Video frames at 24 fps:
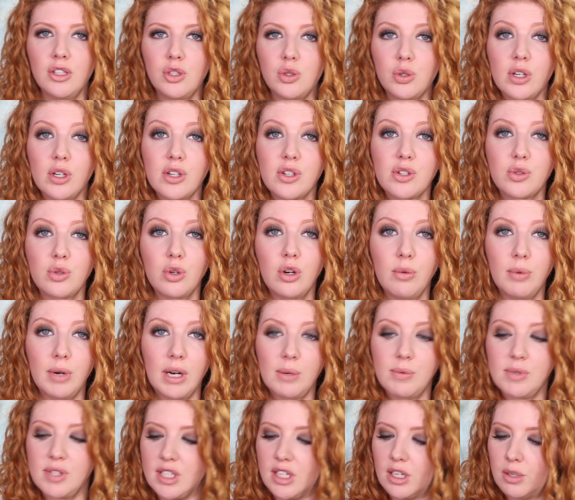the drugstore when
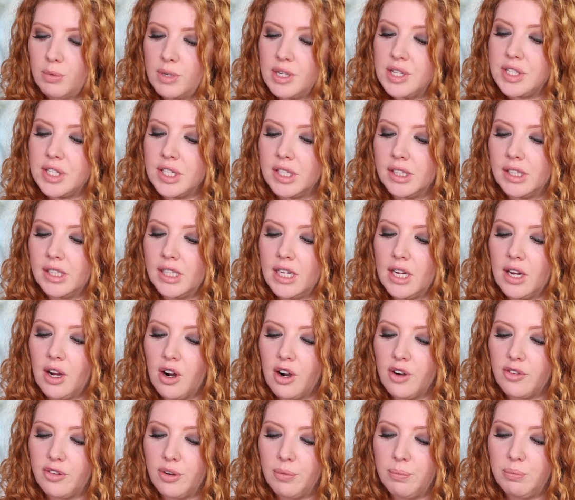I was there recently
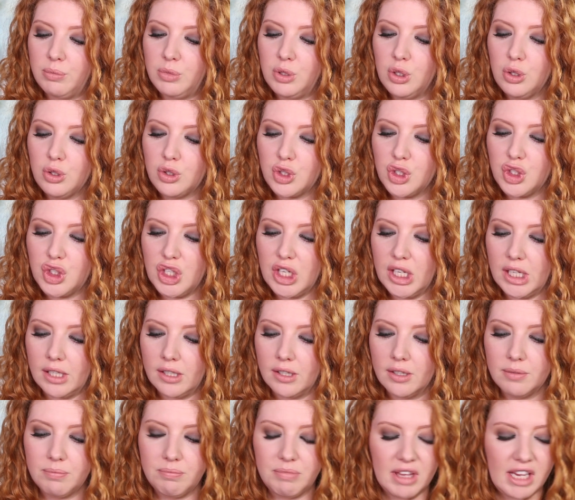are from
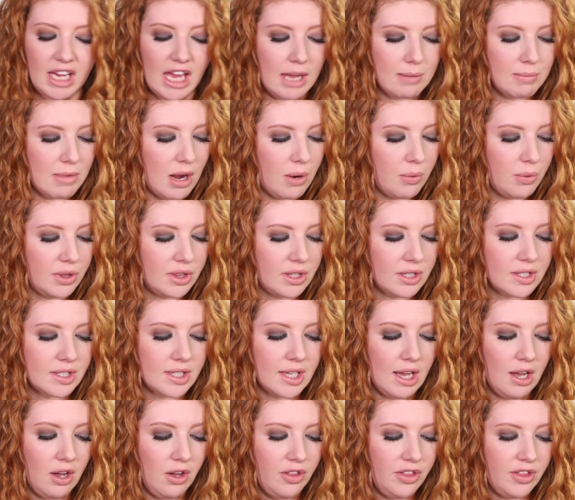Neutrogena. They came out with this
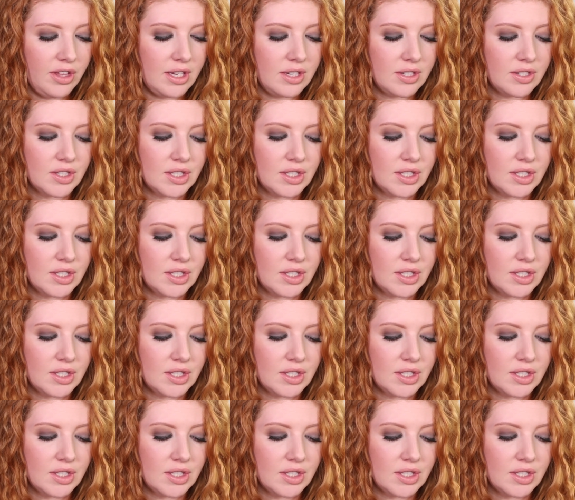Healthy